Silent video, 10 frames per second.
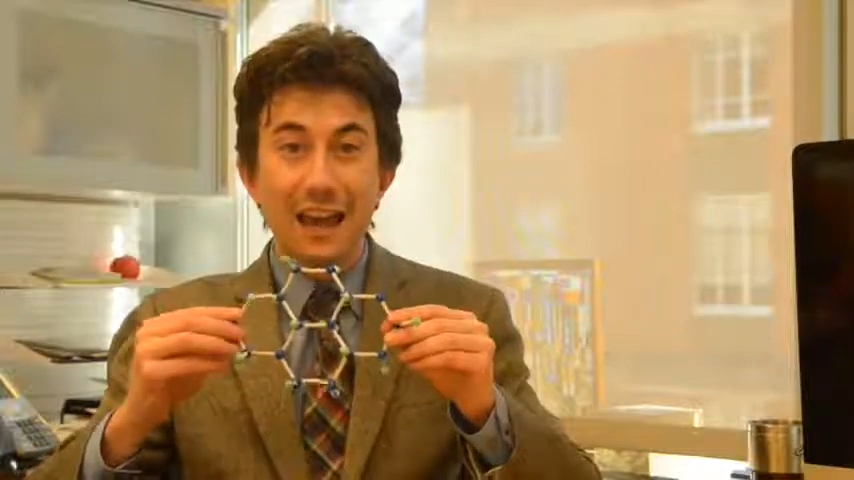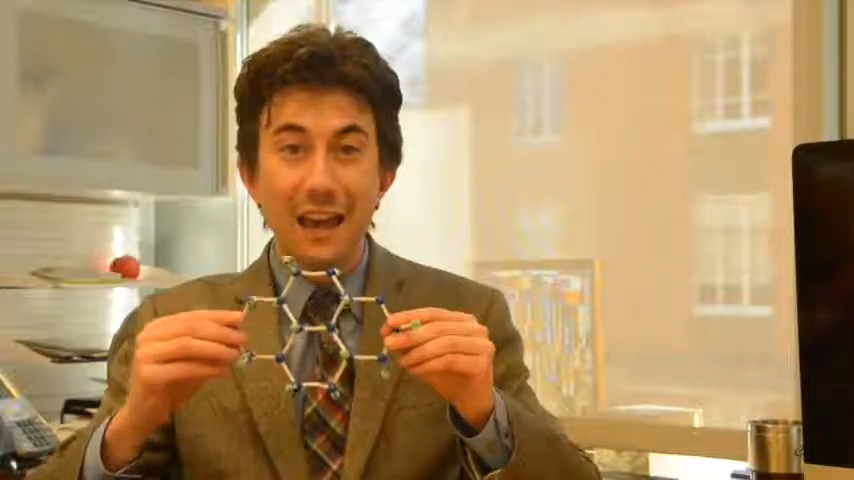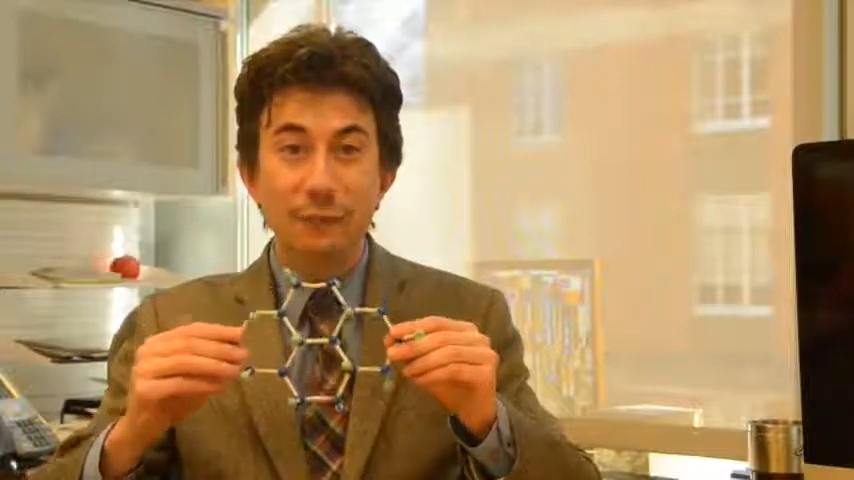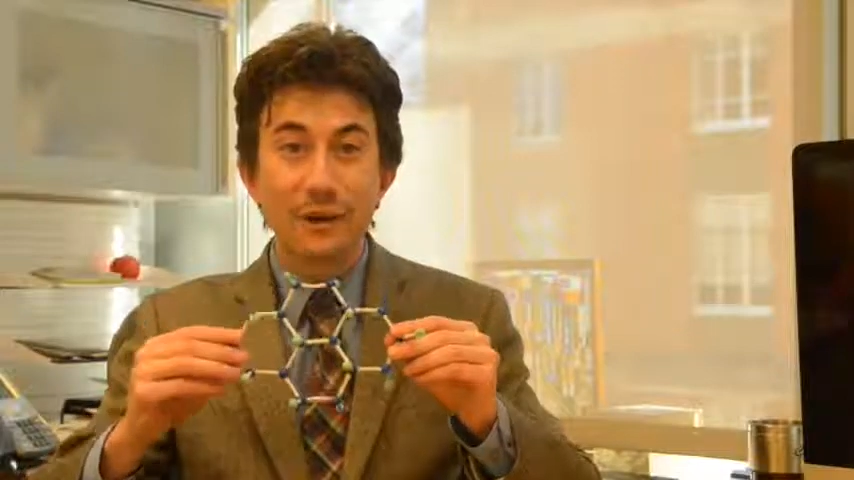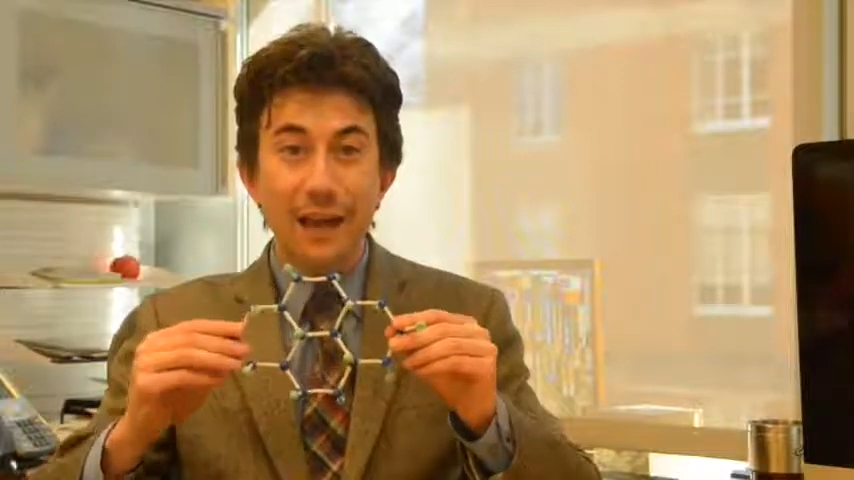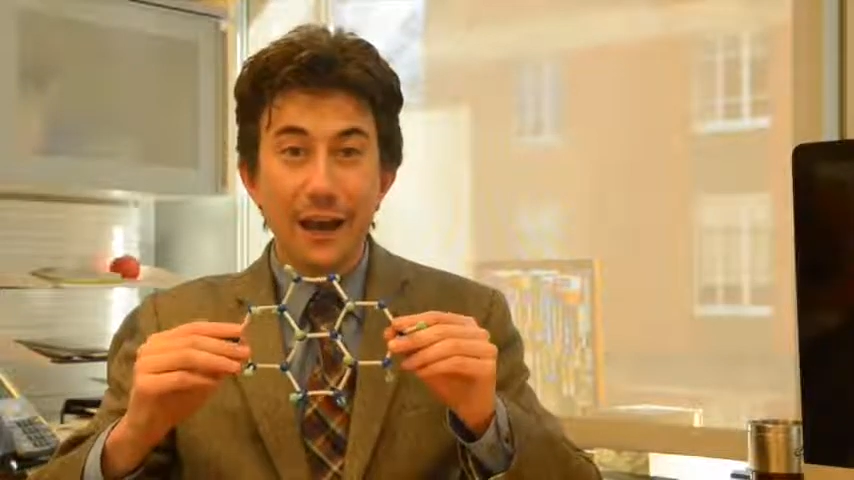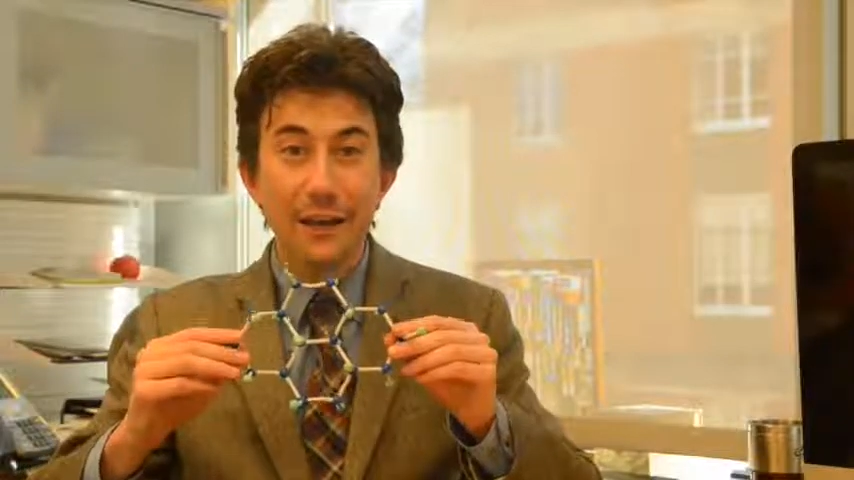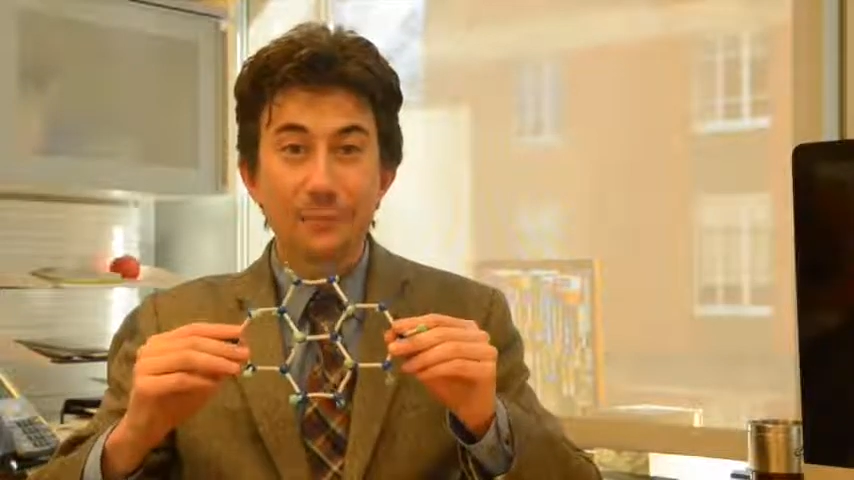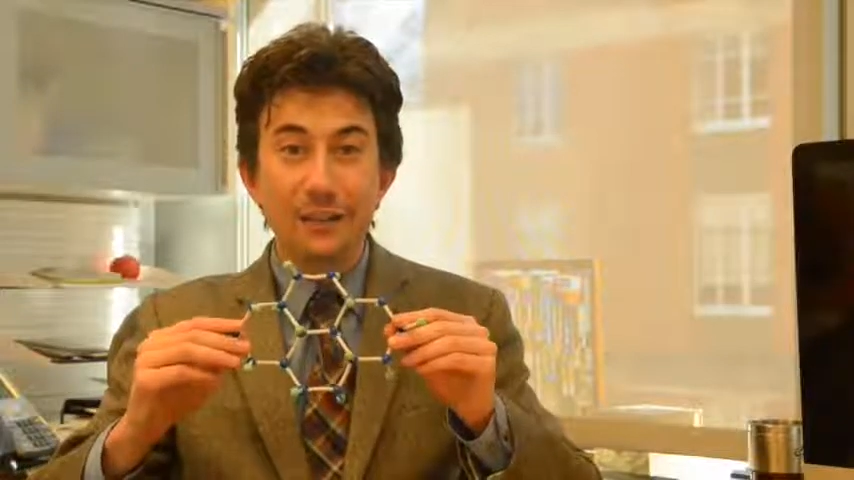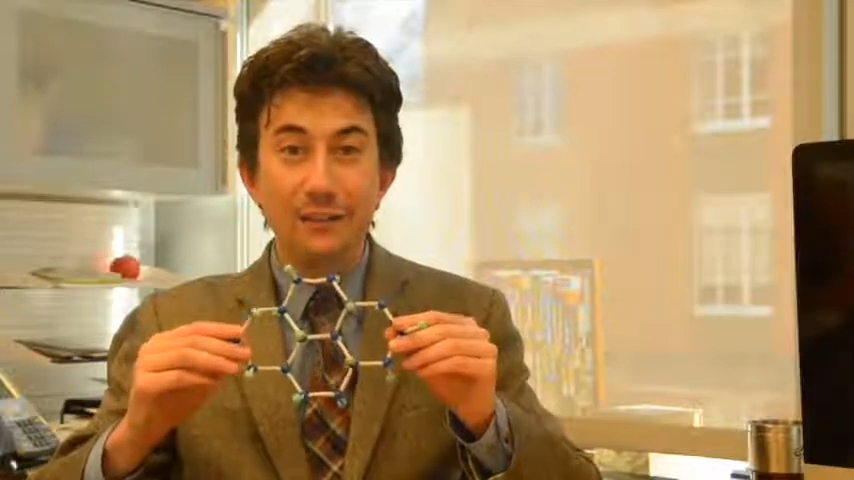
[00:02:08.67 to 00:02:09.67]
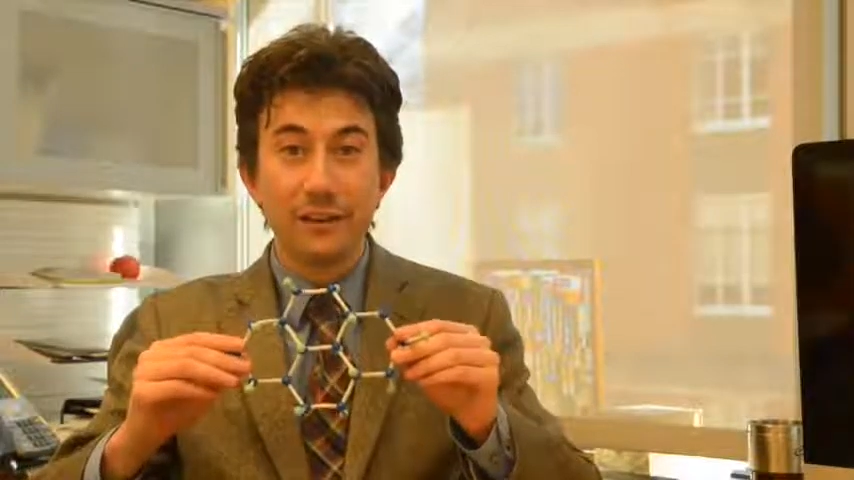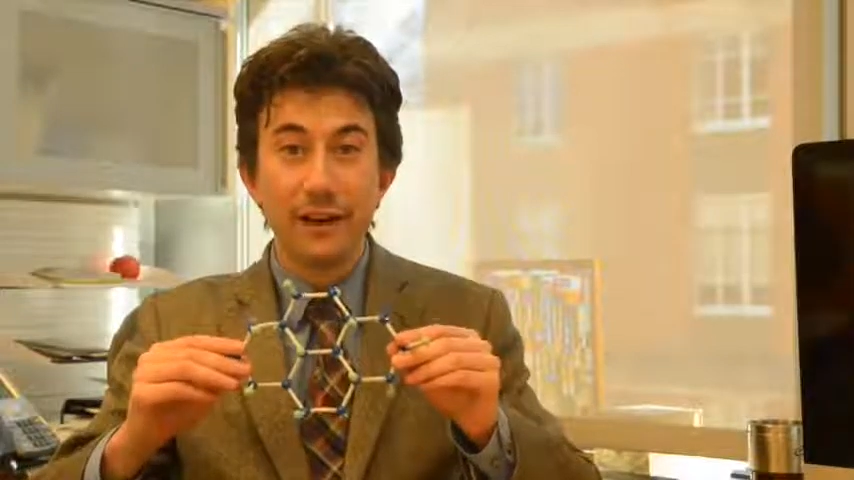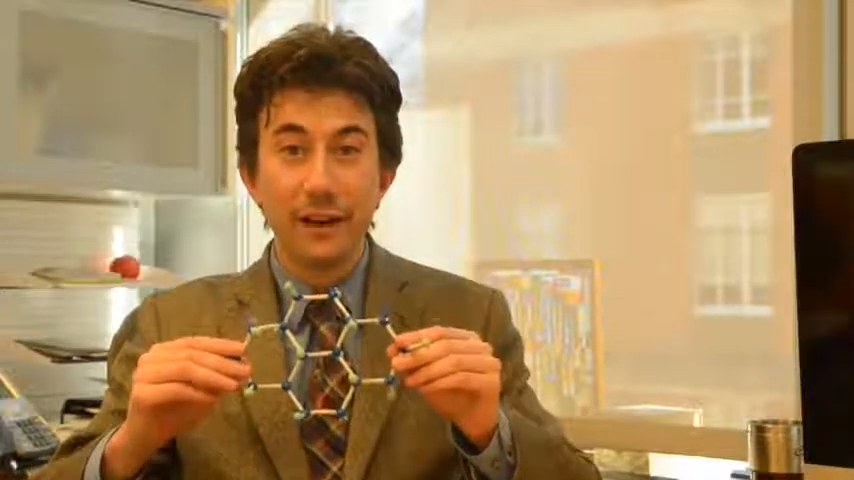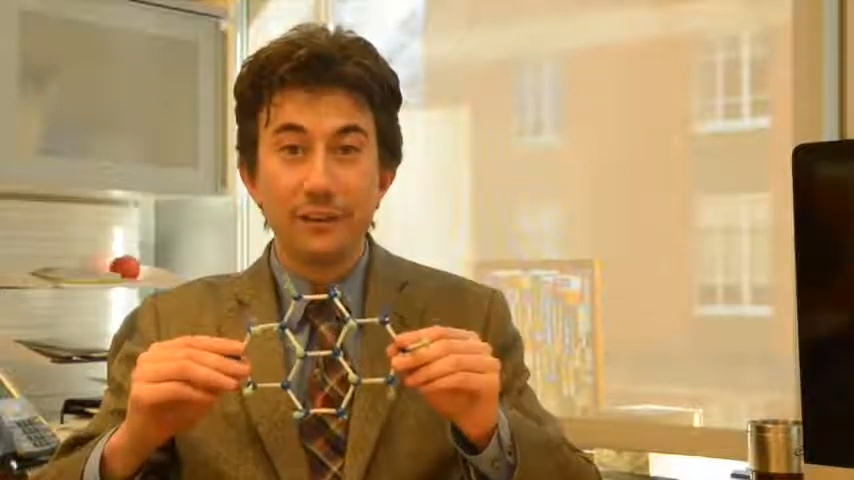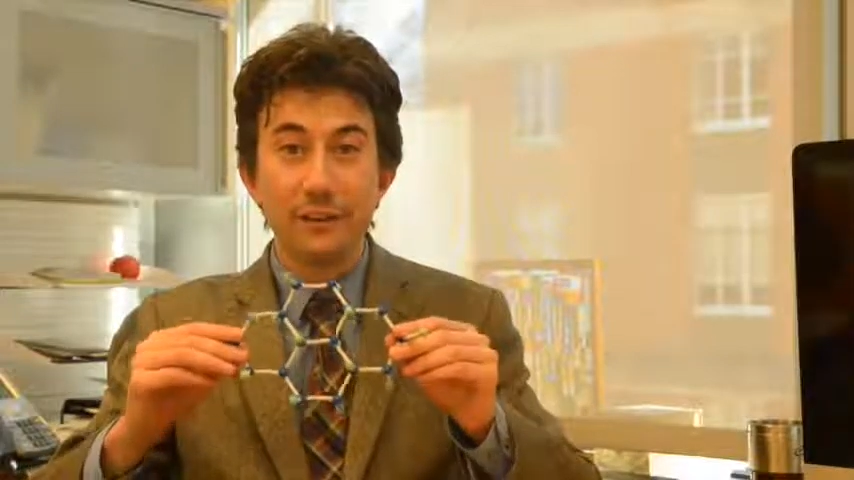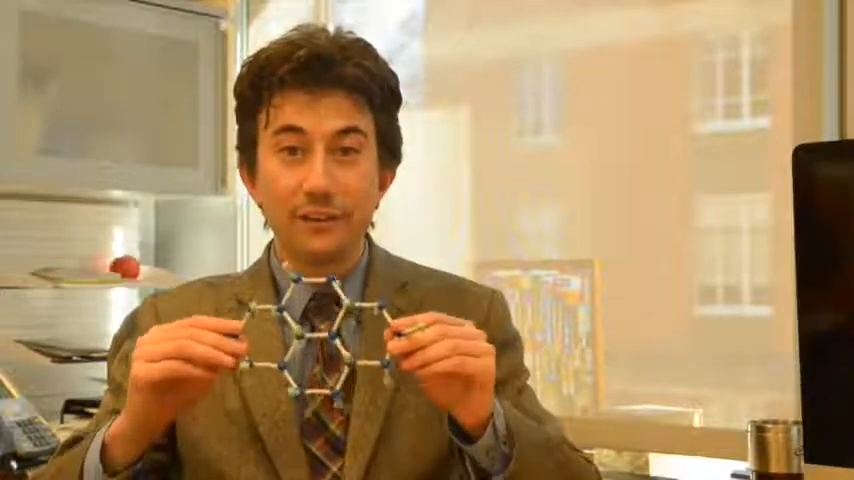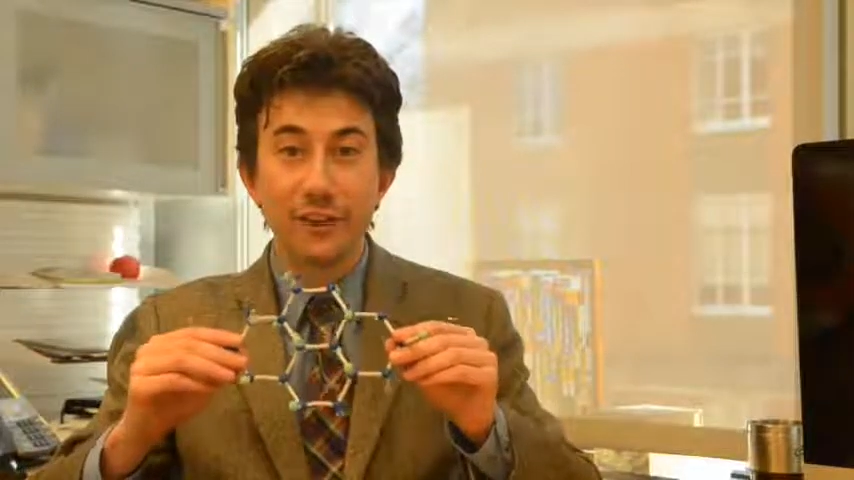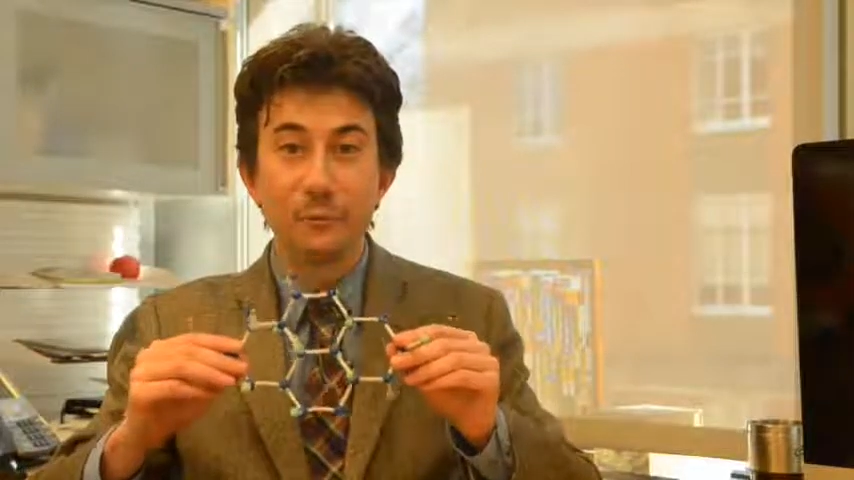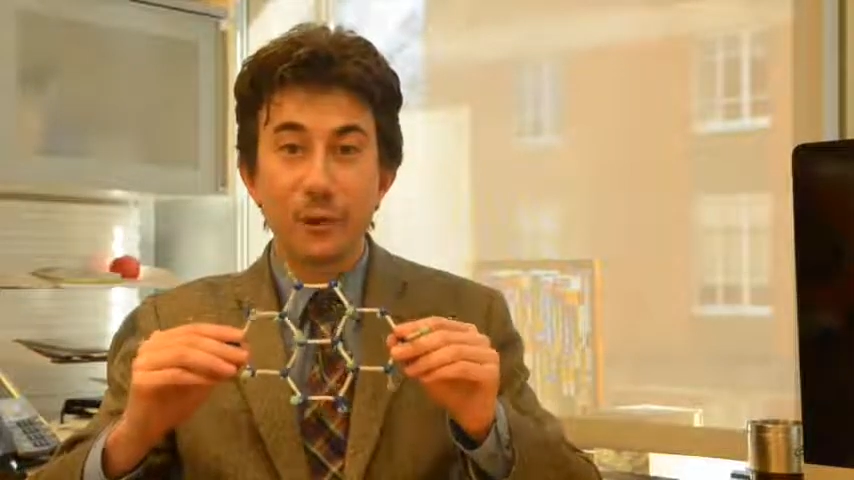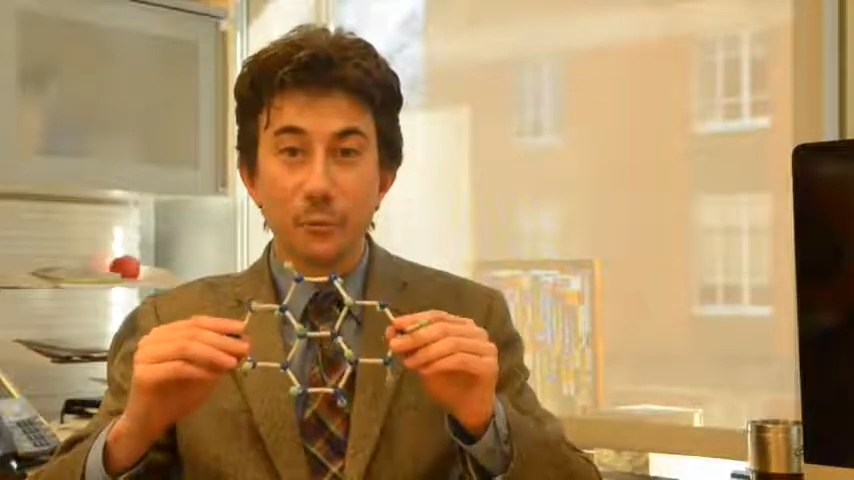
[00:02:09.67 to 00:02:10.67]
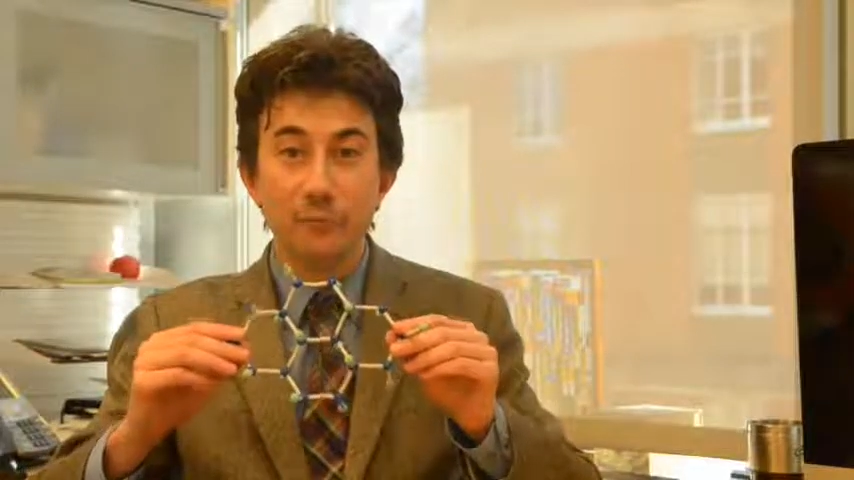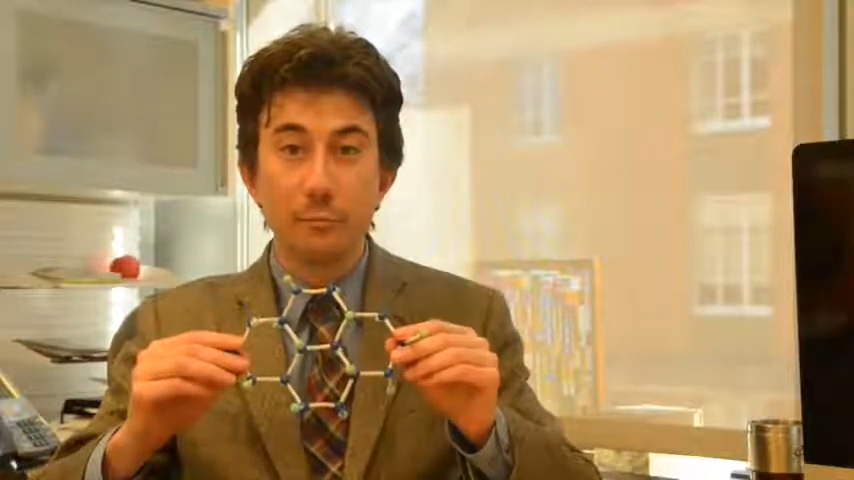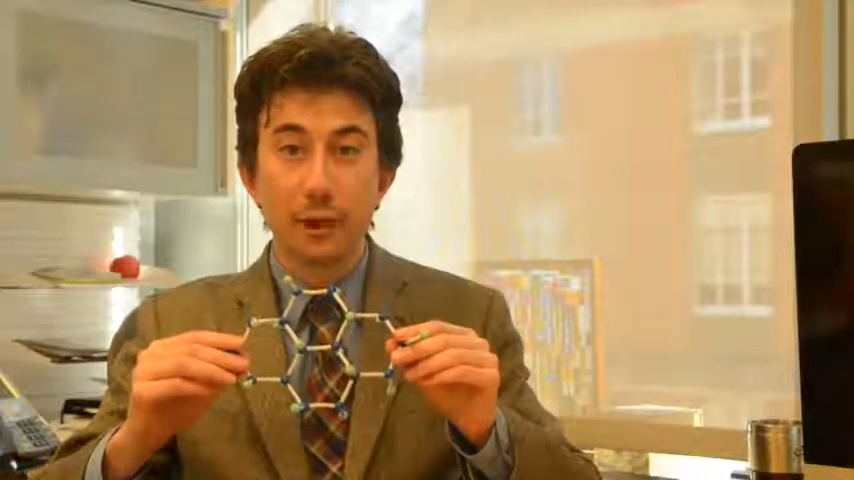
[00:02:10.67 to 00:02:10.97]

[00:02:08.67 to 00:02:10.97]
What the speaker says: every atom needs to have the same number of